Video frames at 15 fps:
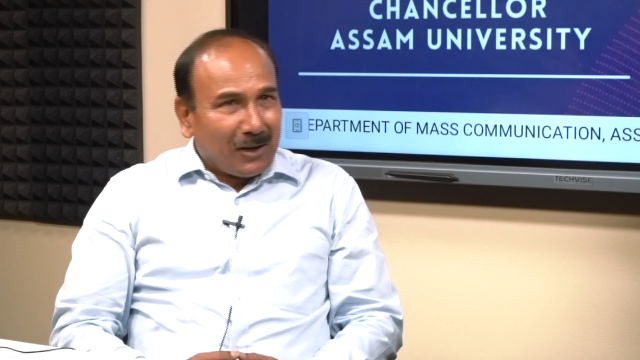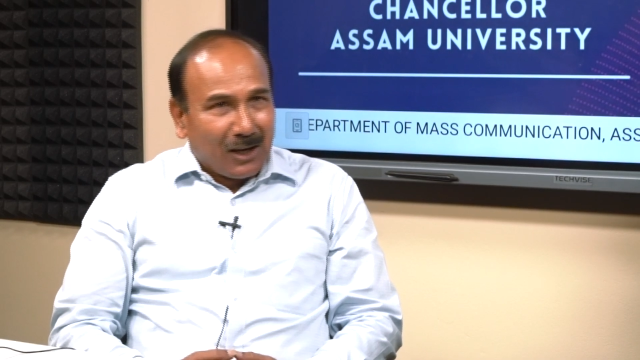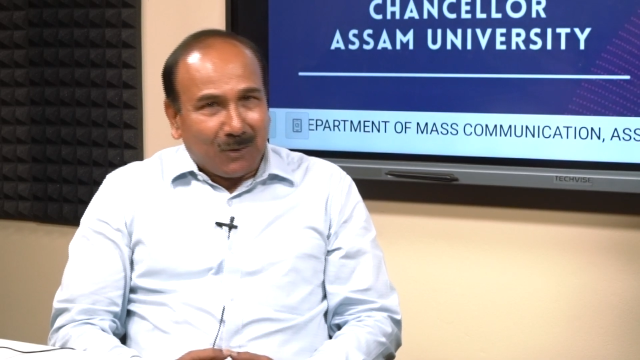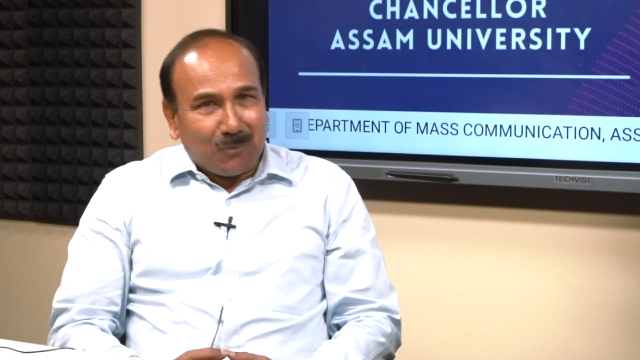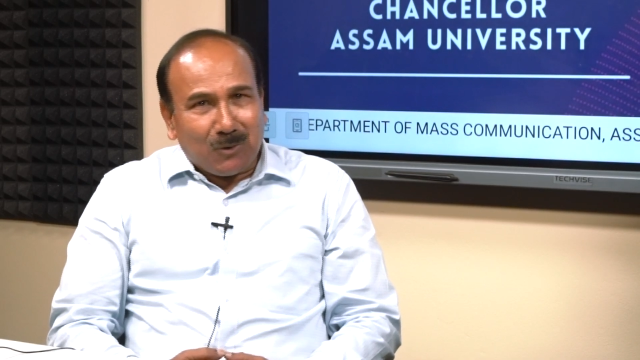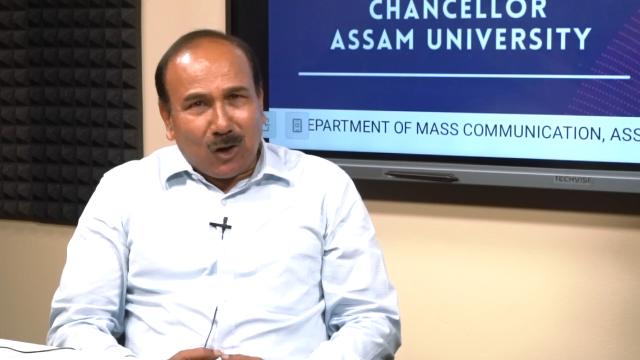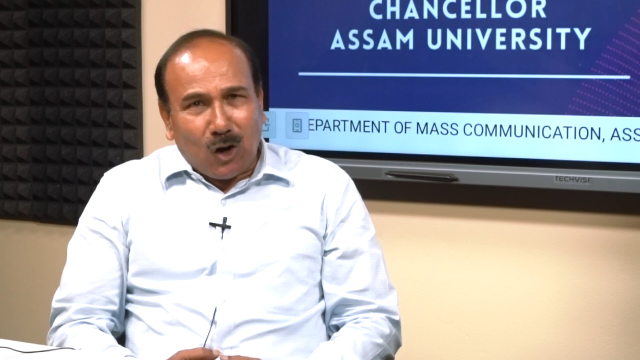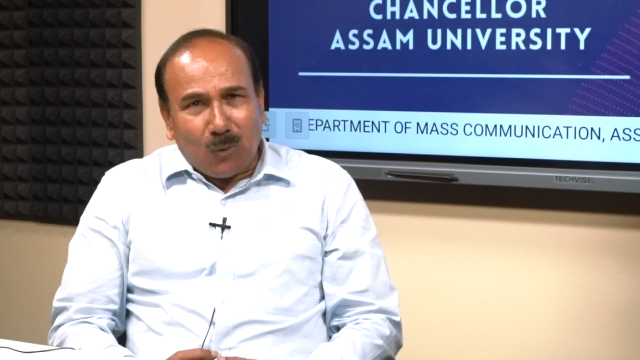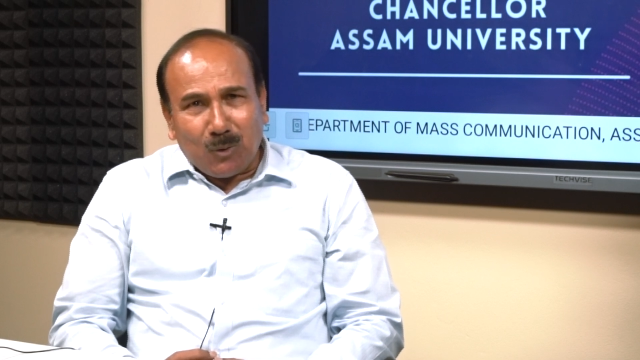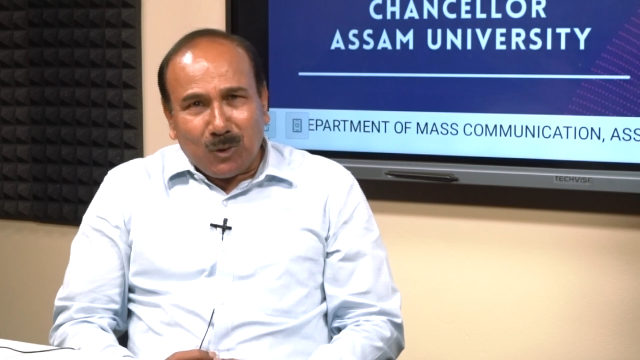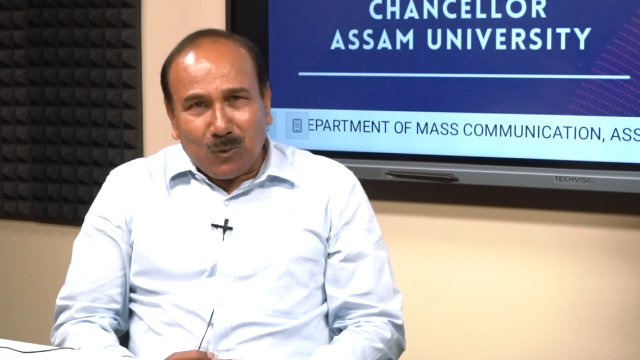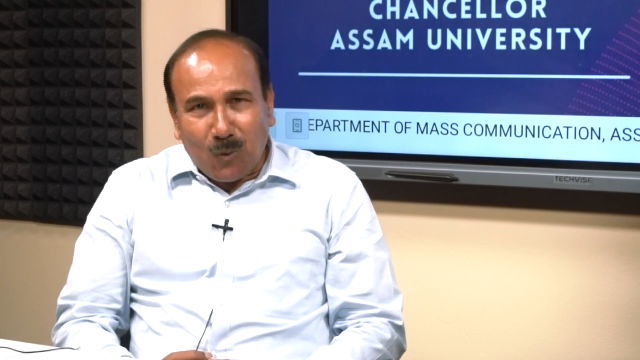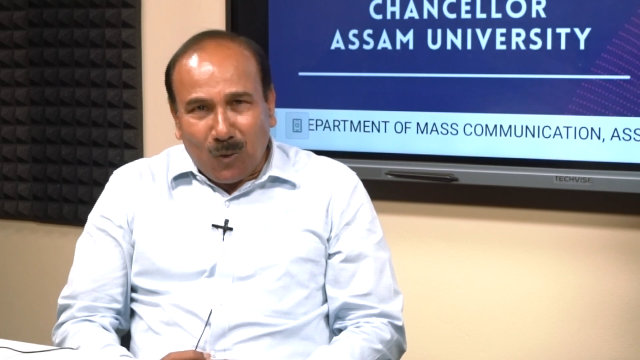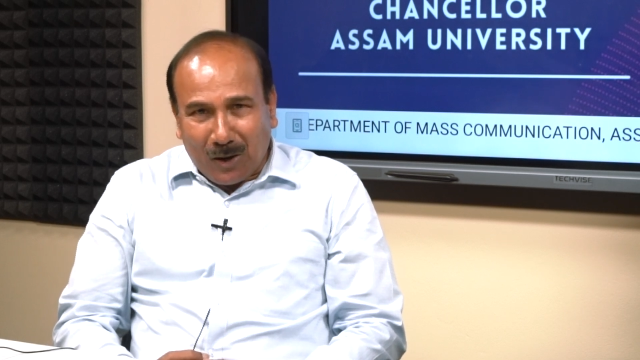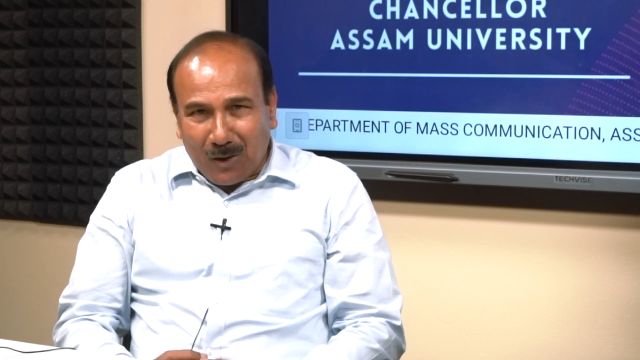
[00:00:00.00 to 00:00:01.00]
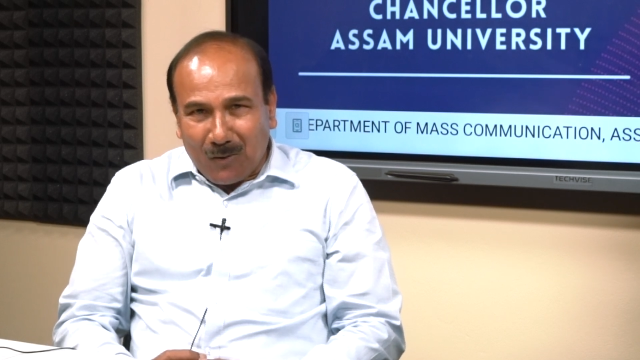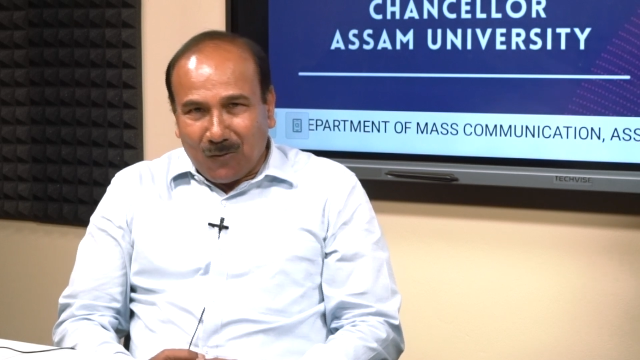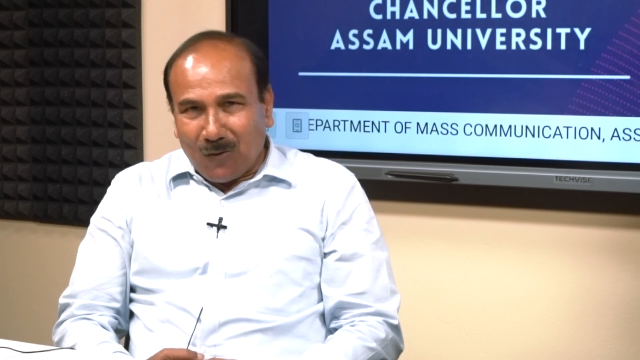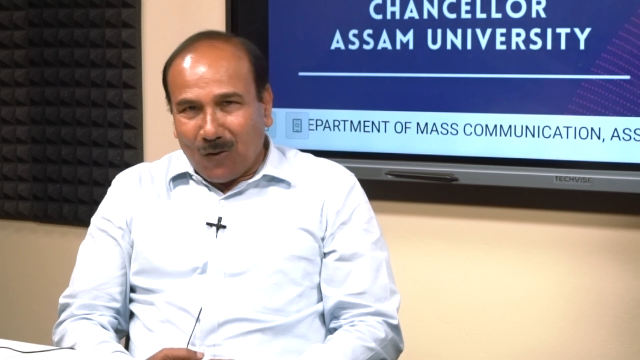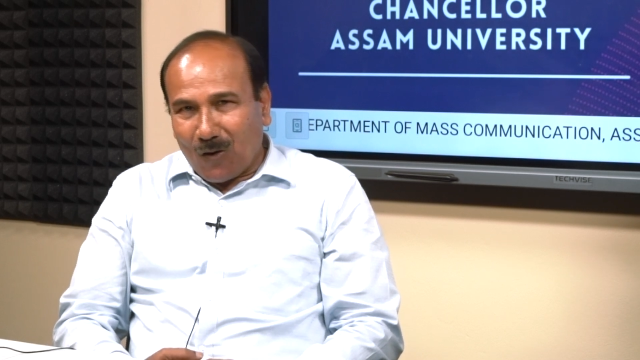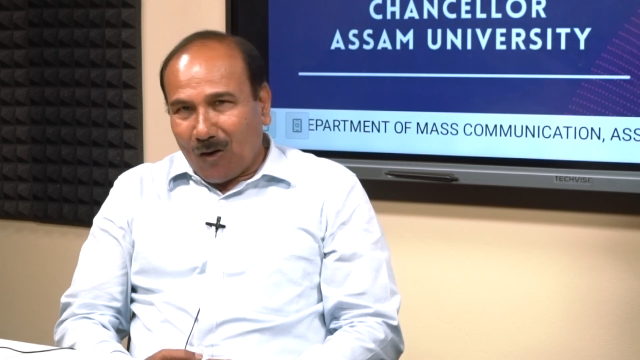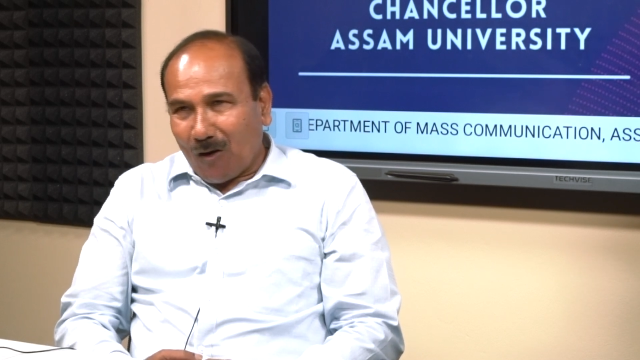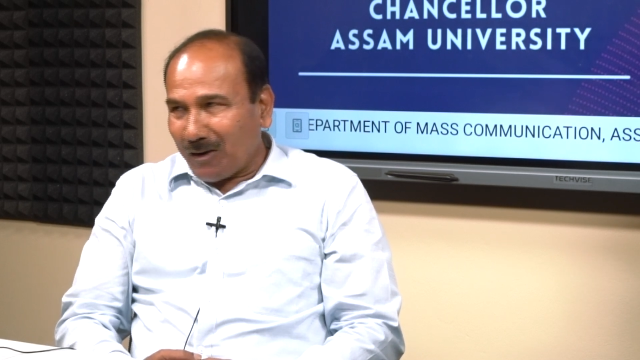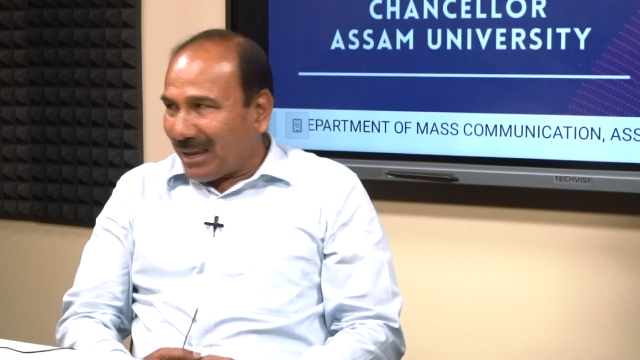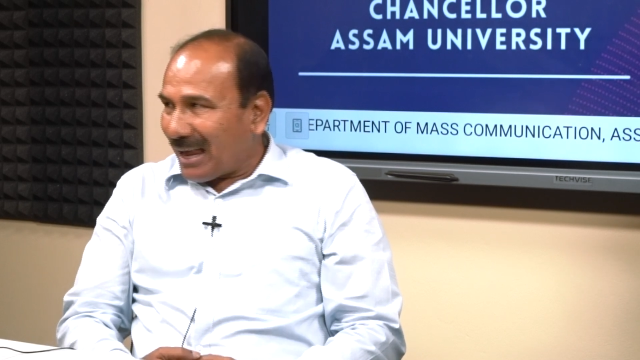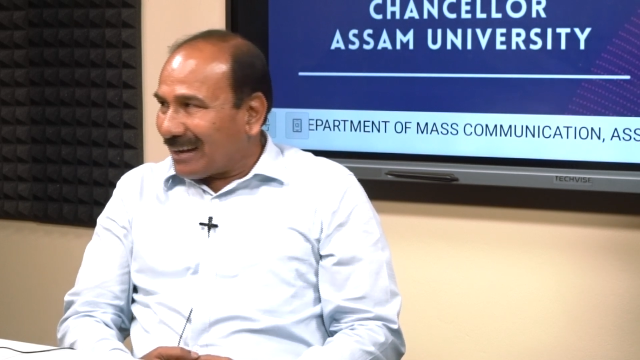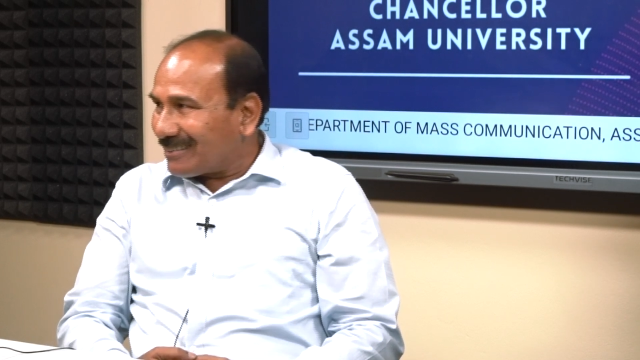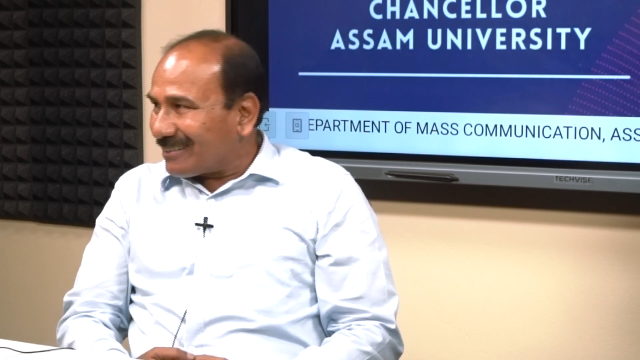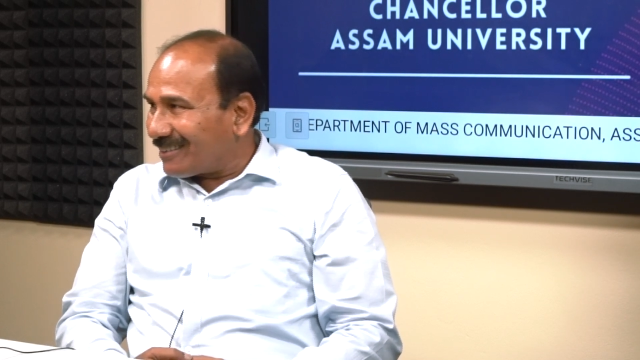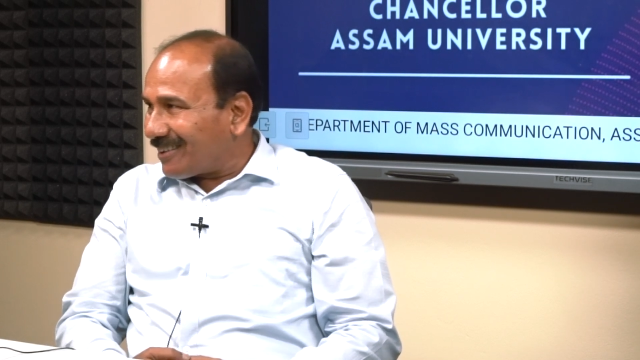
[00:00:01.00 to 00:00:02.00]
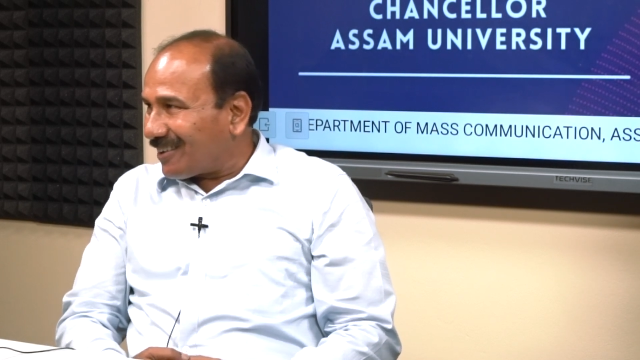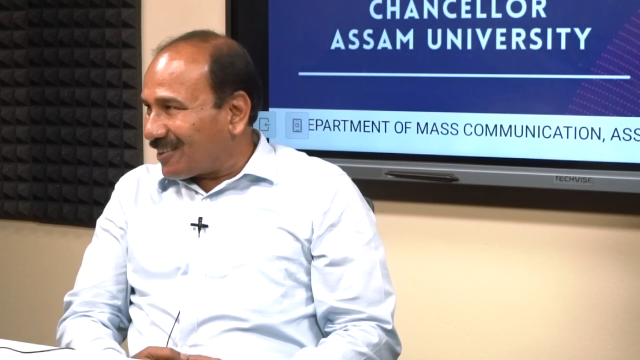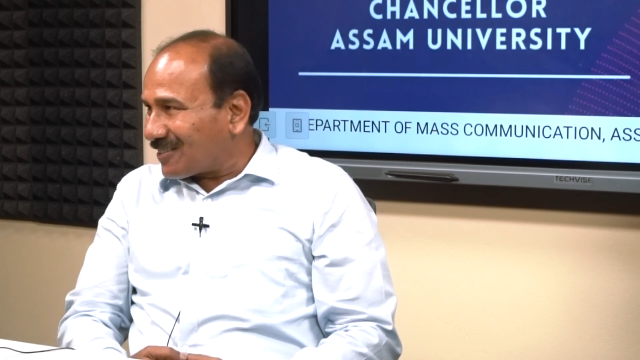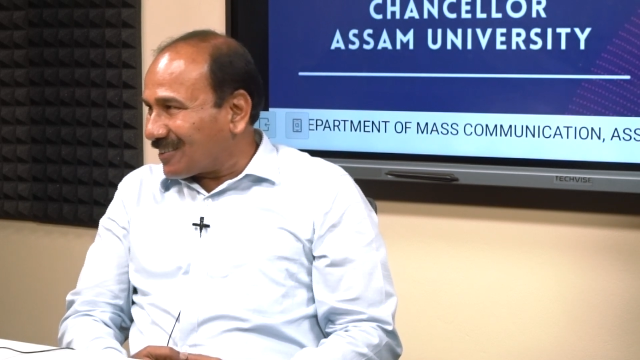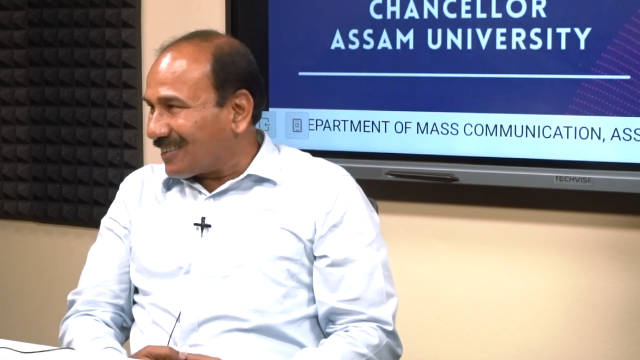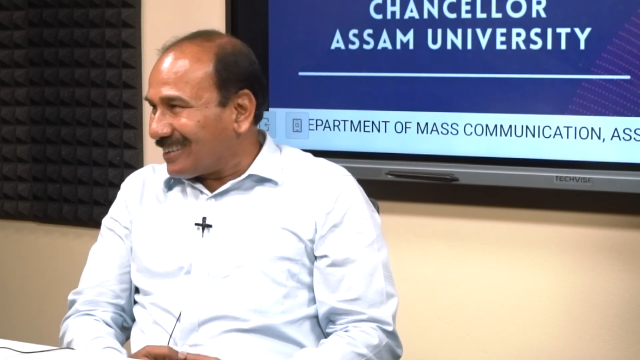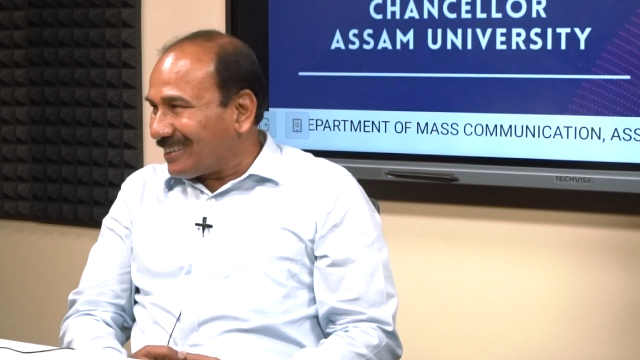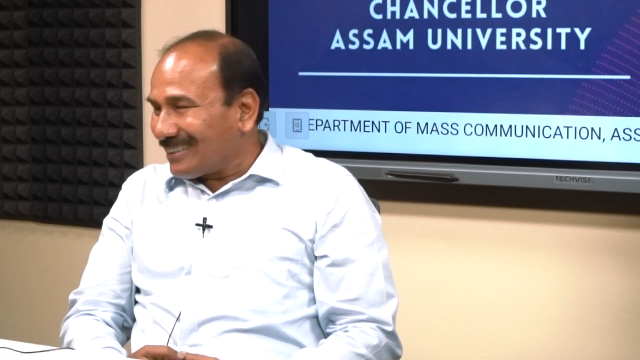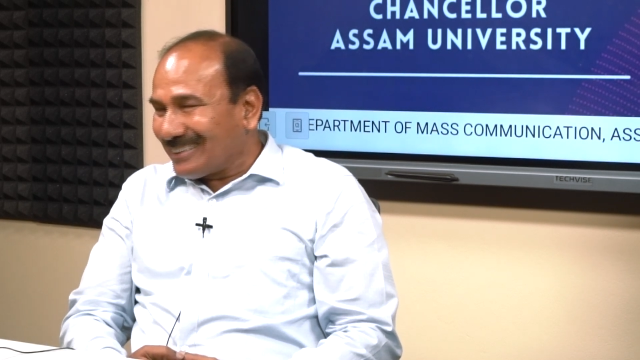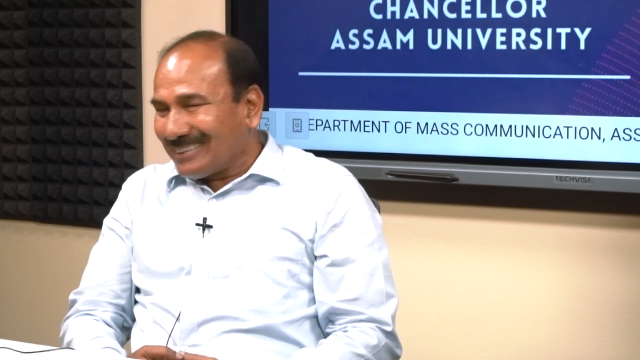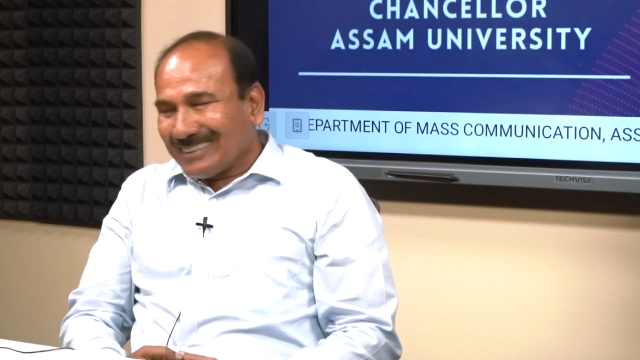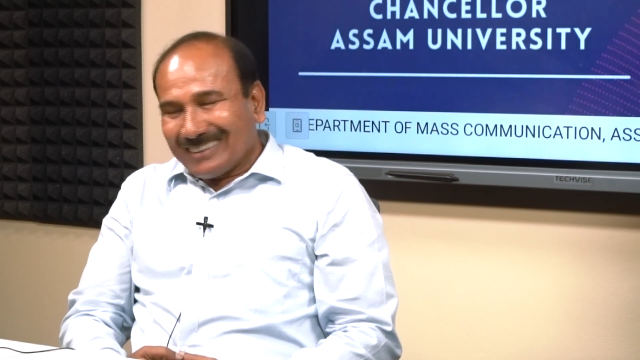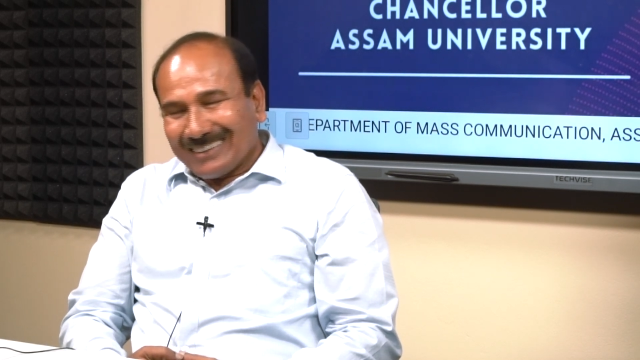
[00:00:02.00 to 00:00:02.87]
It may not be okay for our young generation,